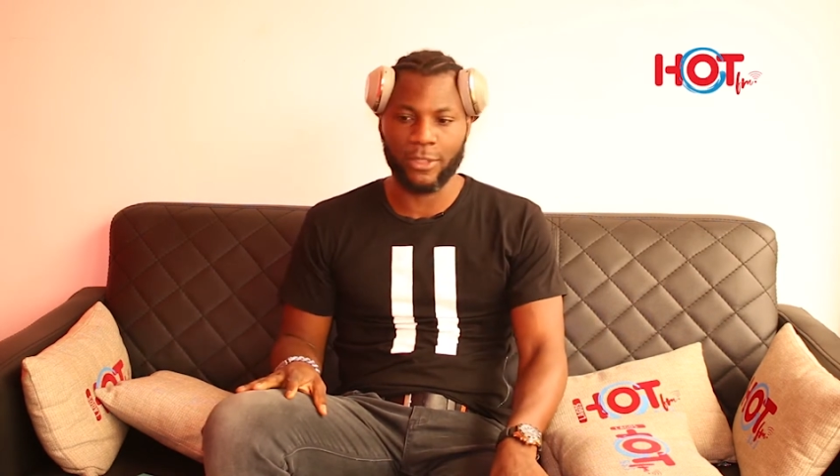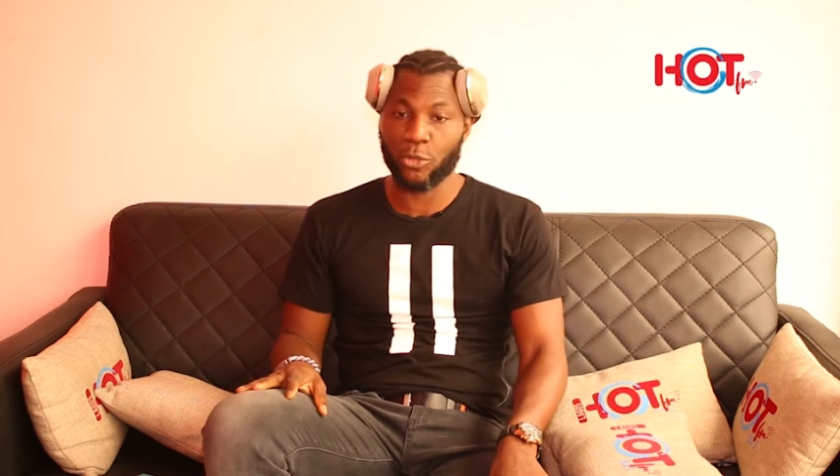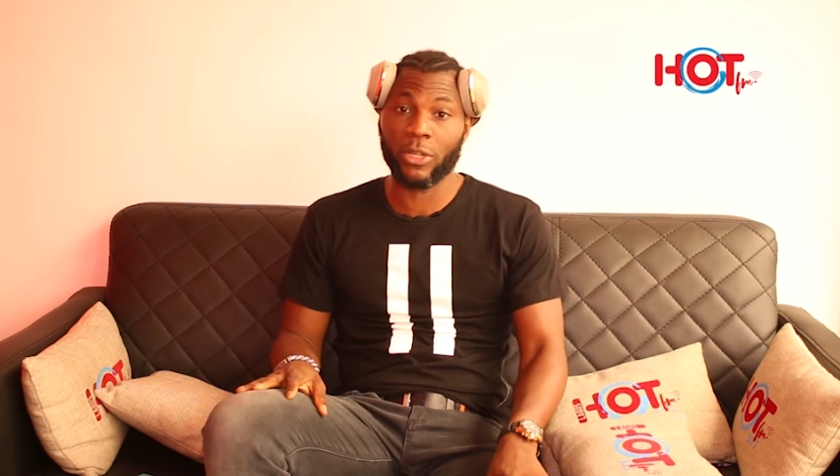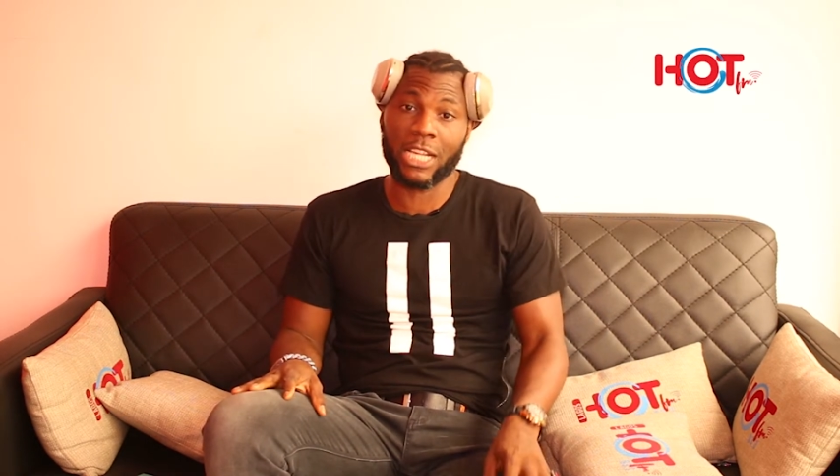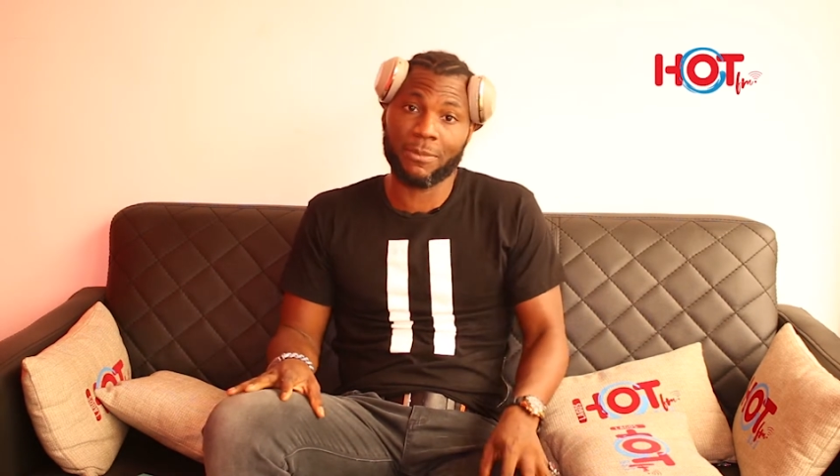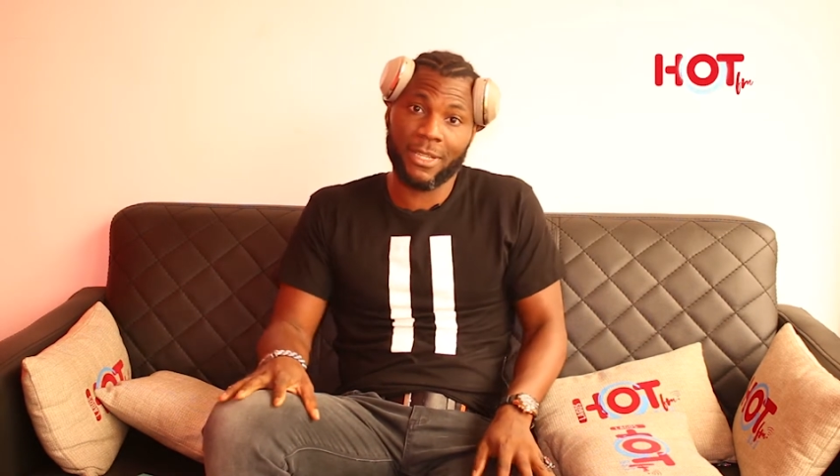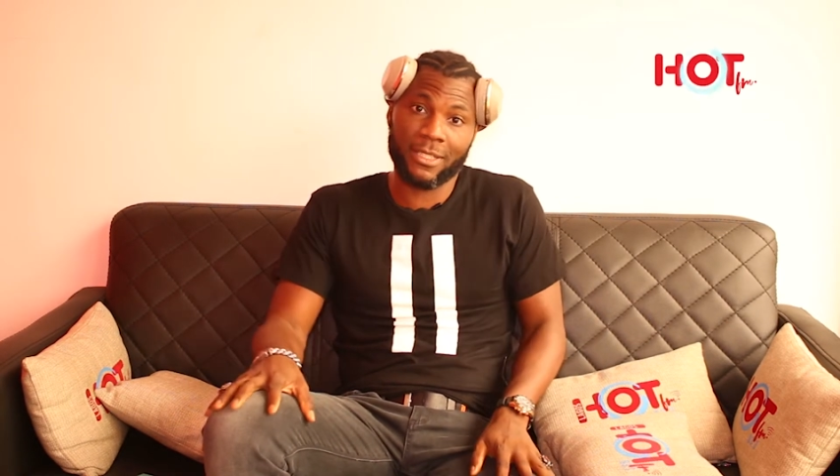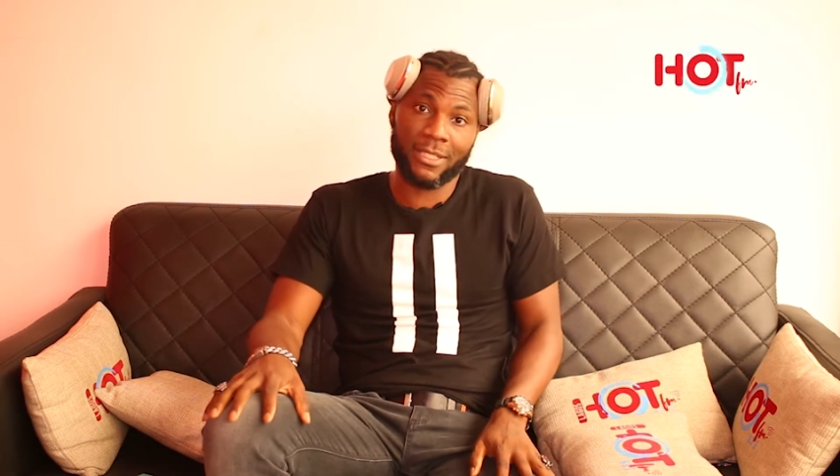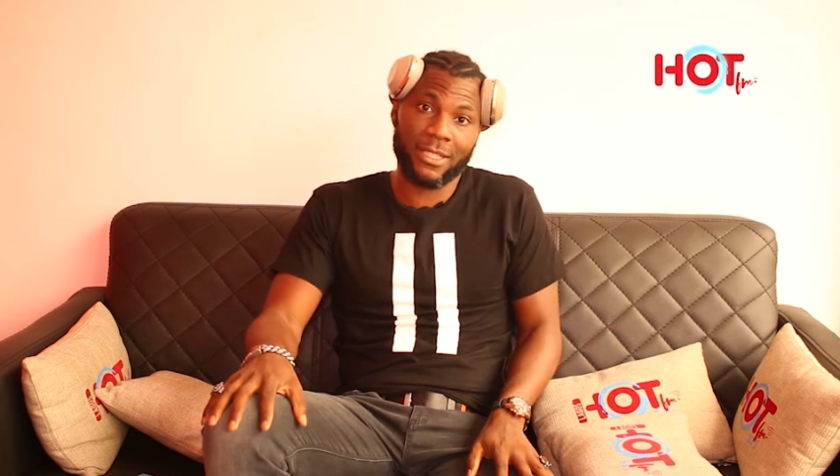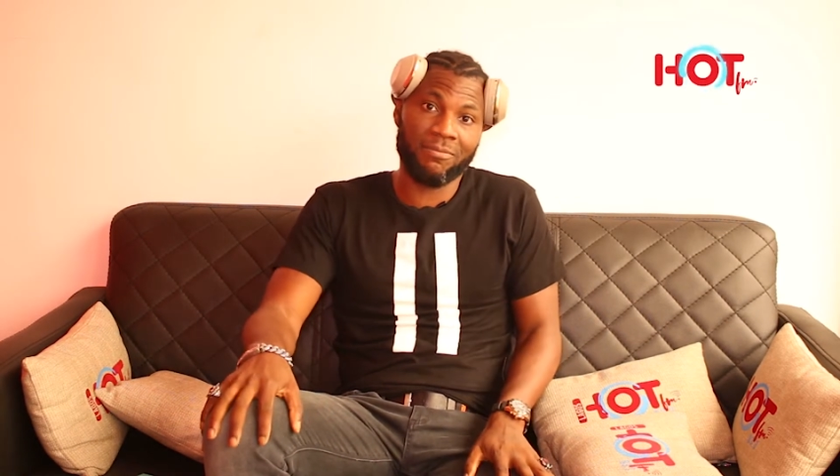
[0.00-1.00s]
you guys might
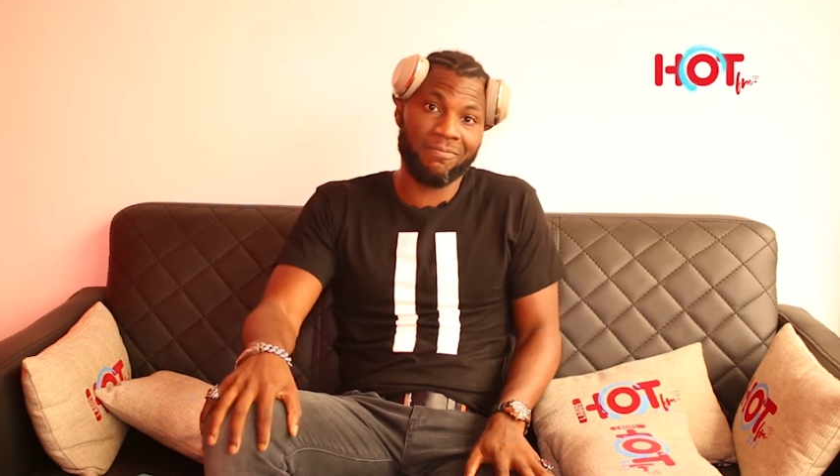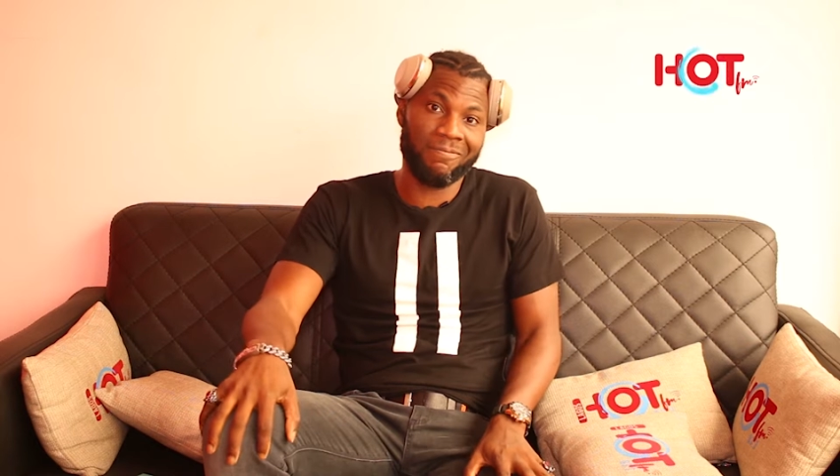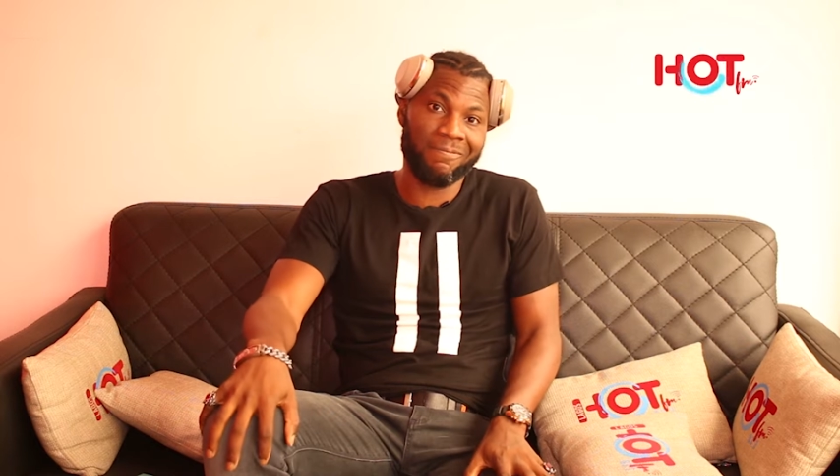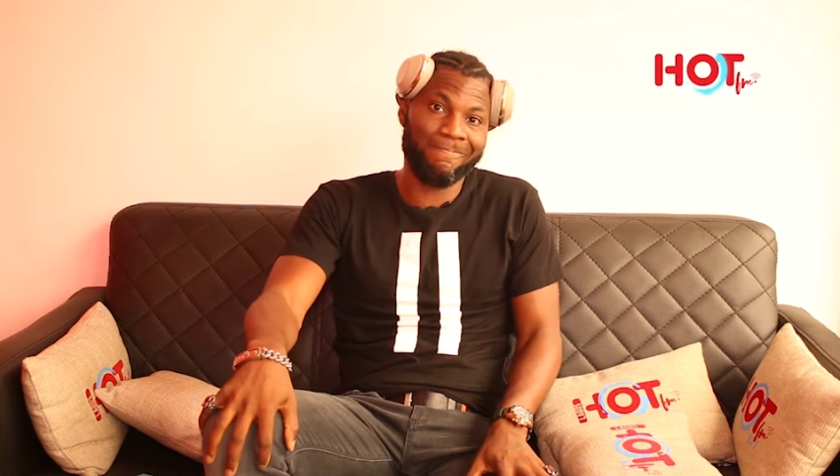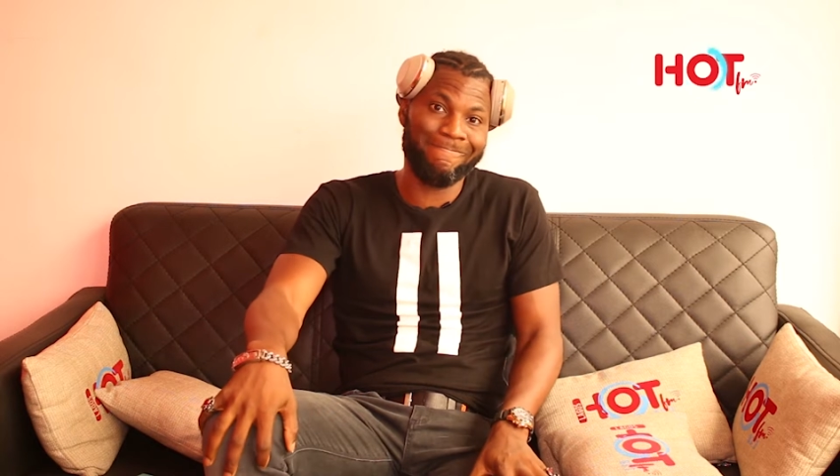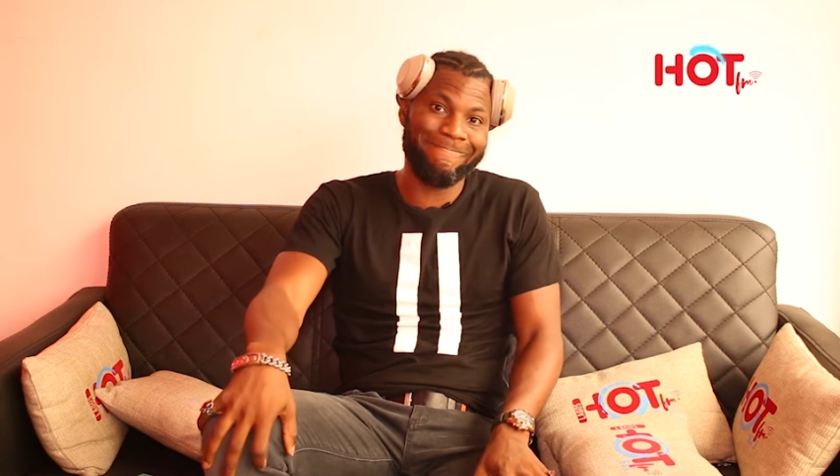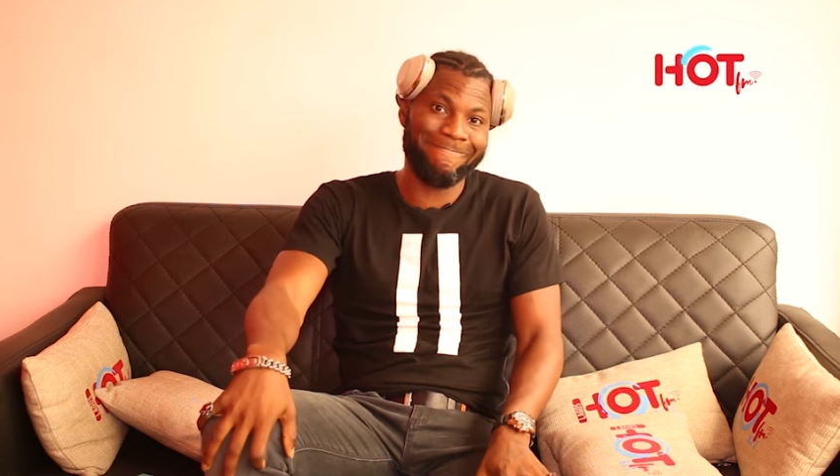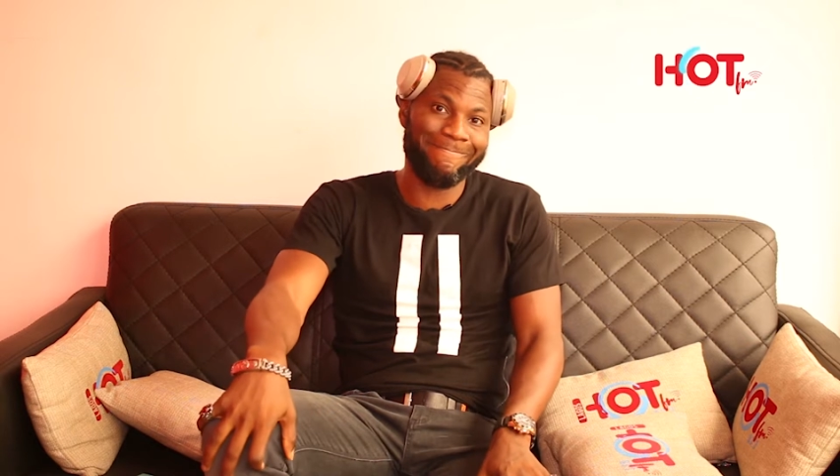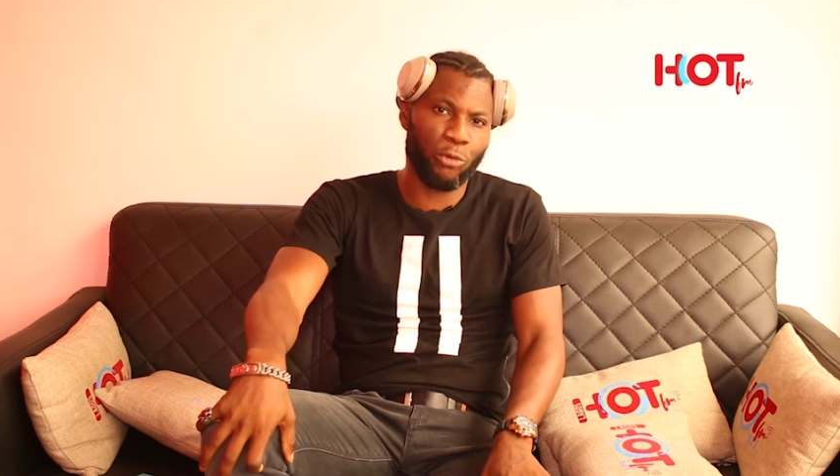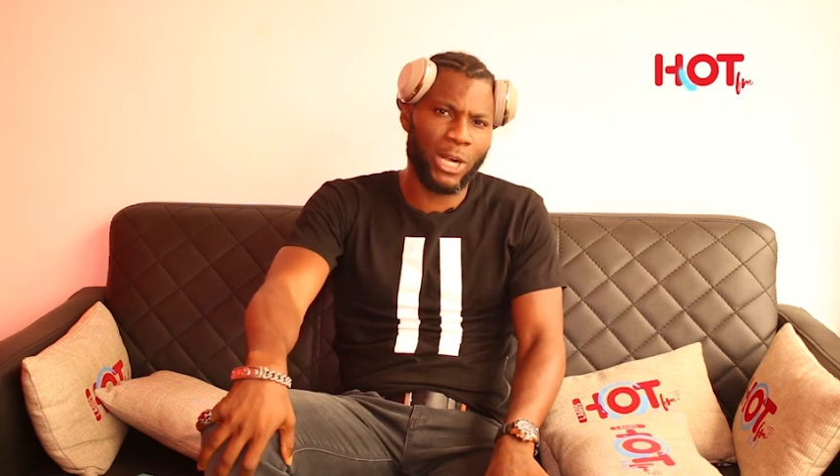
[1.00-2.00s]
say,
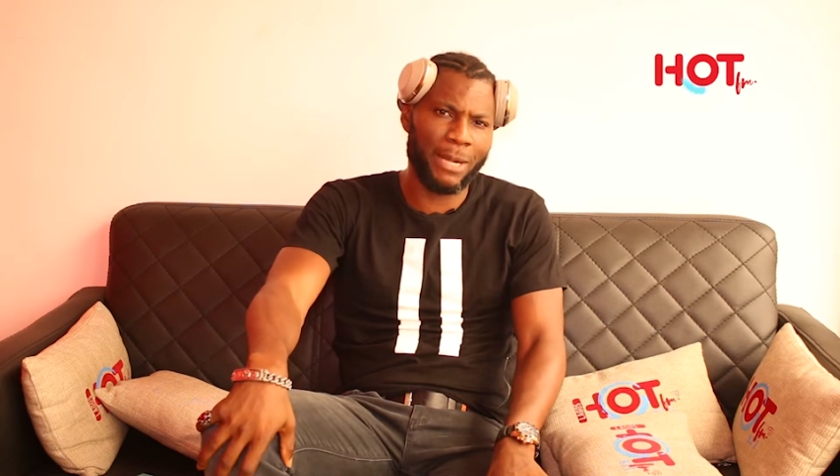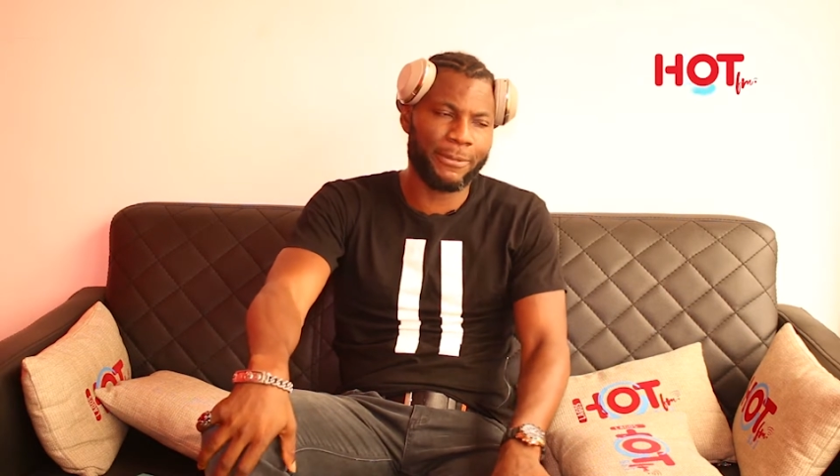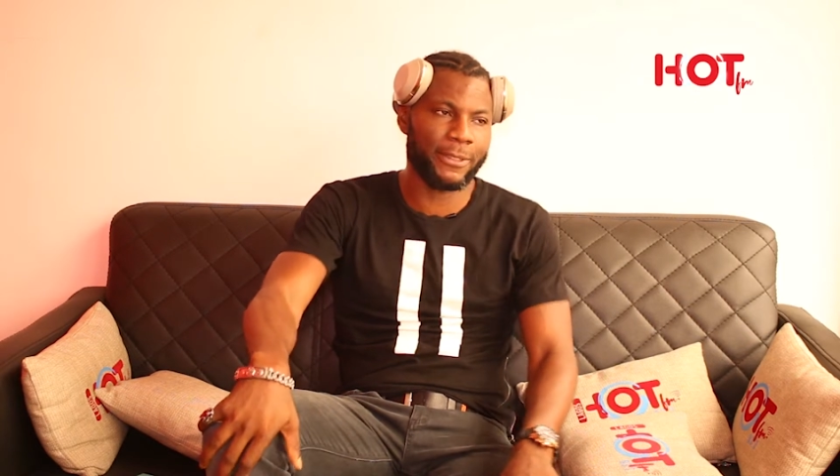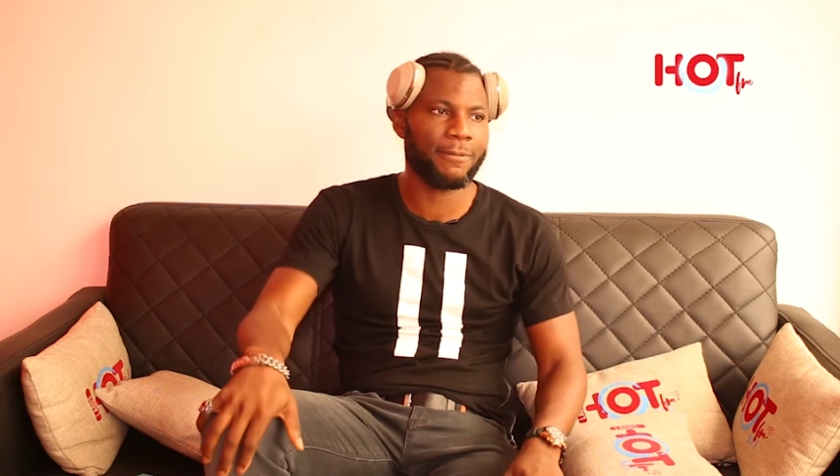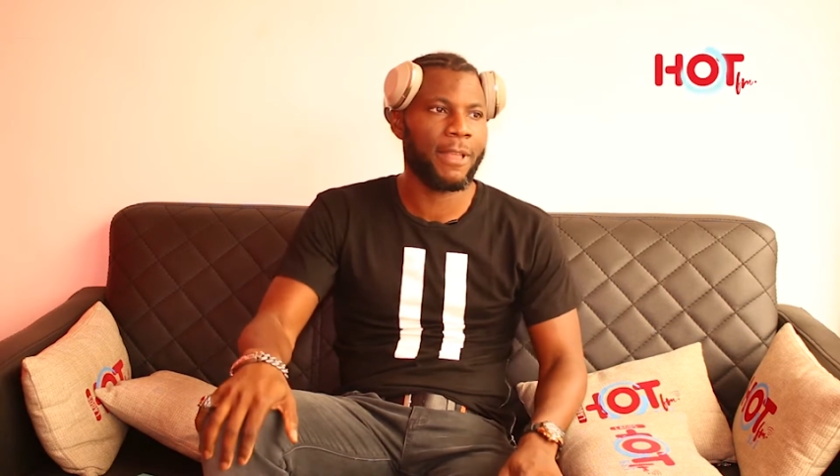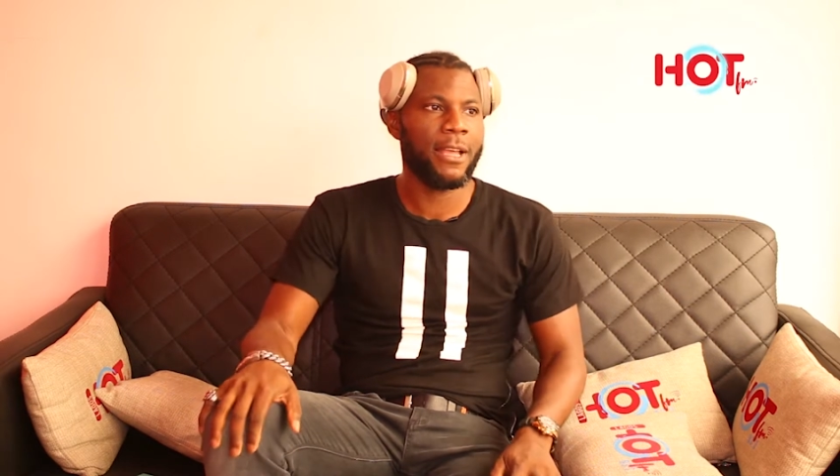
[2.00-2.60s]
what happened?